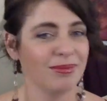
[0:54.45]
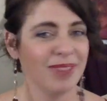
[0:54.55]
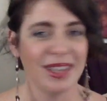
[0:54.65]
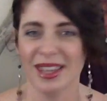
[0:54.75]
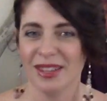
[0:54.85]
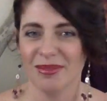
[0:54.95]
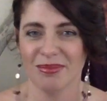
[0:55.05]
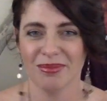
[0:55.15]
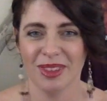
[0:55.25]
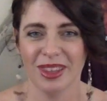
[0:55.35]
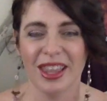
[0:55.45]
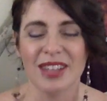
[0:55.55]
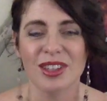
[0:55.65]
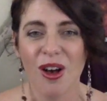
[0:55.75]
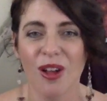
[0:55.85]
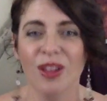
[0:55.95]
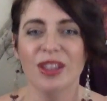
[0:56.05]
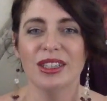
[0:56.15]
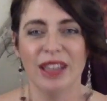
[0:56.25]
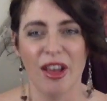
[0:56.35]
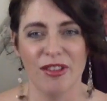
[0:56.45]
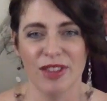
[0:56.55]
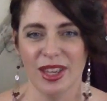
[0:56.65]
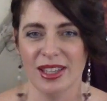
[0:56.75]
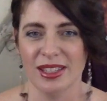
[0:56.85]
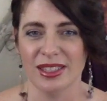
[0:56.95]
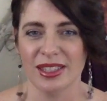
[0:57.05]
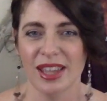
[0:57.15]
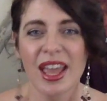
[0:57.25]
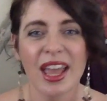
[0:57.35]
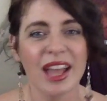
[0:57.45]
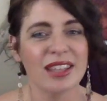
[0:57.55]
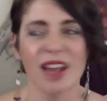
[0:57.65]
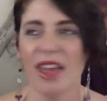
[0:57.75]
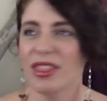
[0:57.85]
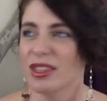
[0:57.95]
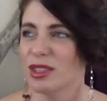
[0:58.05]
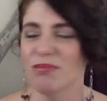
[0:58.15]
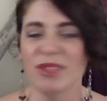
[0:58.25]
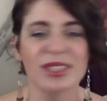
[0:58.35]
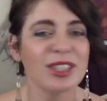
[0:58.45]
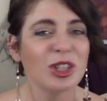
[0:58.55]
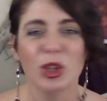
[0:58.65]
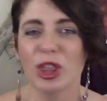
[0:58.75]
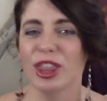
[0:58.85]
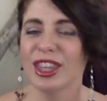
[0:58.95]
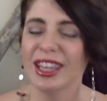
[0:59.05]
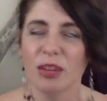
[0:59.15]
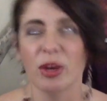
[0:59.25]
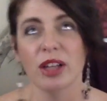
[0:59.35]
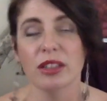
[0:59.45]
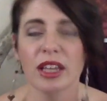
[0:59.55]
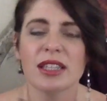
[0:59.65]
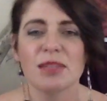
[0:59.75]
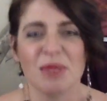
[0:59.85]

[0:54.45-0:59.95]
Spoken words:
That's it. That's all love is. It's not this mystical thing. Well, it is a